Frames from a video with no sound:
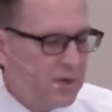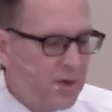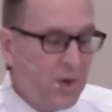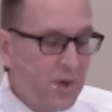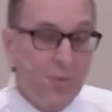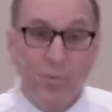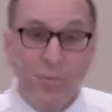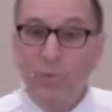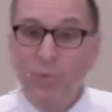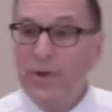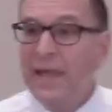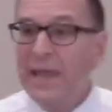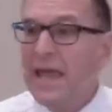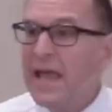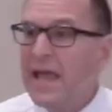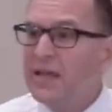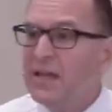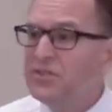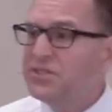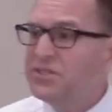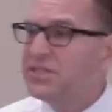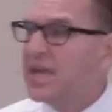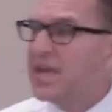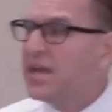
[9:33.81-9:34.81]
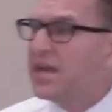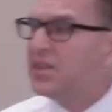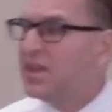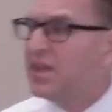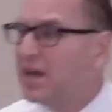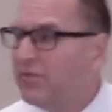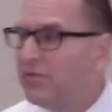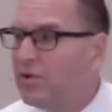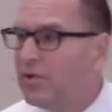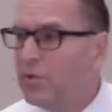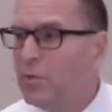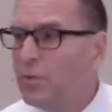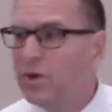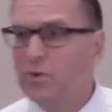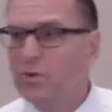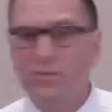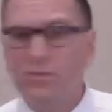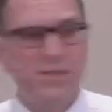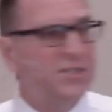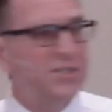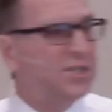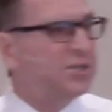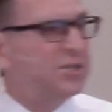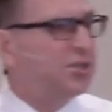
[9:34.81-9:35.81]
But we can say that everyone who
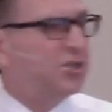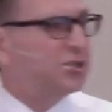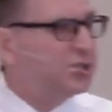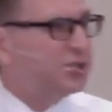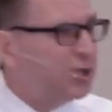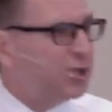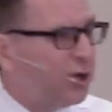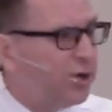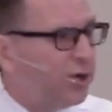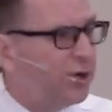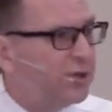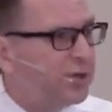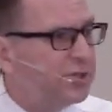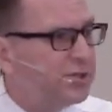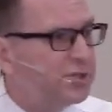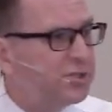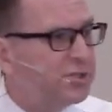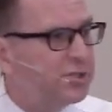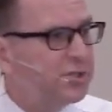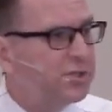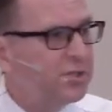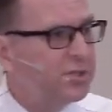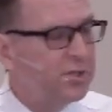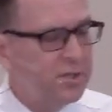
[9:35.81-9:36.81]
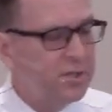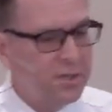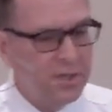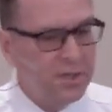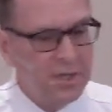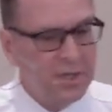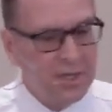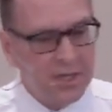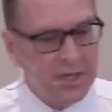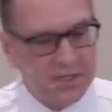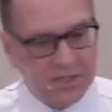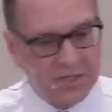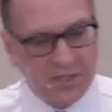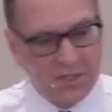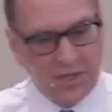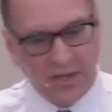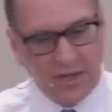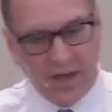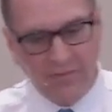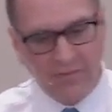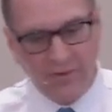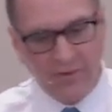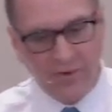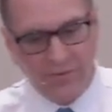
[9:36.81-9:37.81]
is in the church is in the
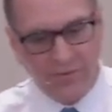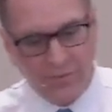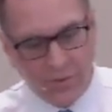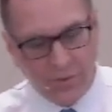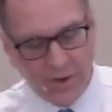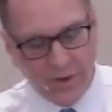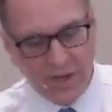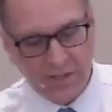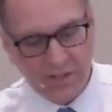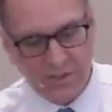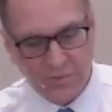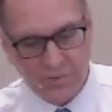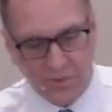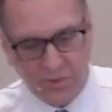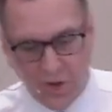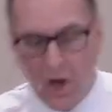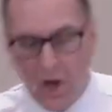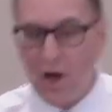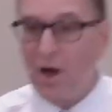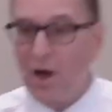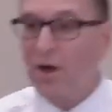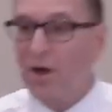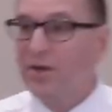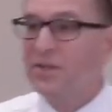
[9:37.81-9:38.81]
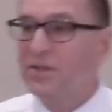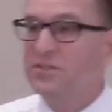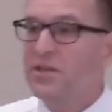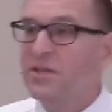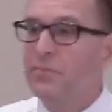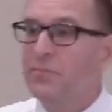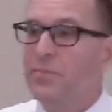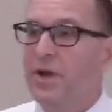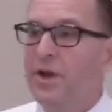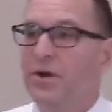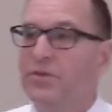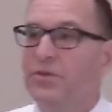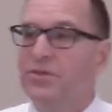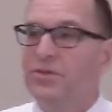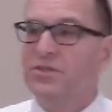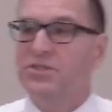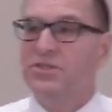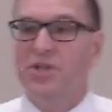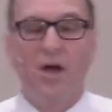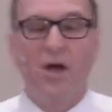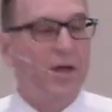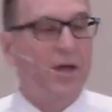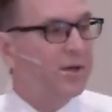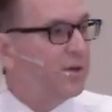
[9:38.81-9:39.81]
covenant of grace with God as they bear the
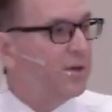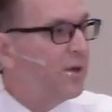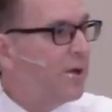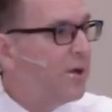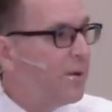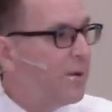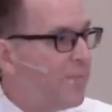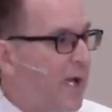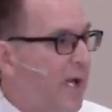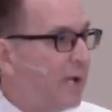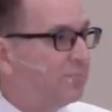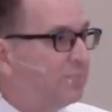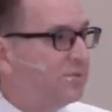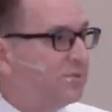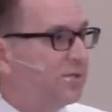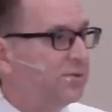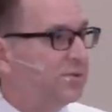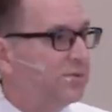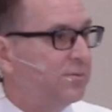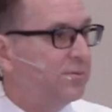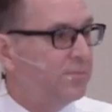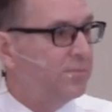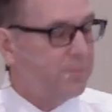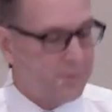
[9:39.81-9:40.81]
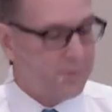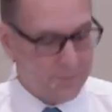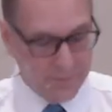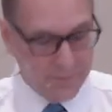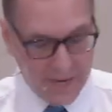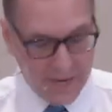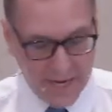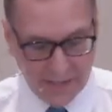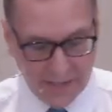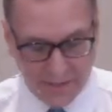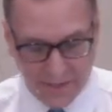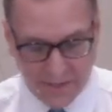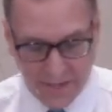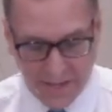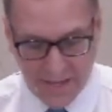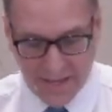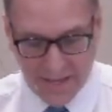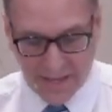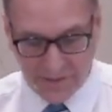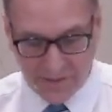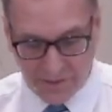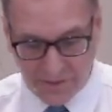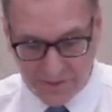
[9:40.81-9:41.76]
sign of baptism right? They're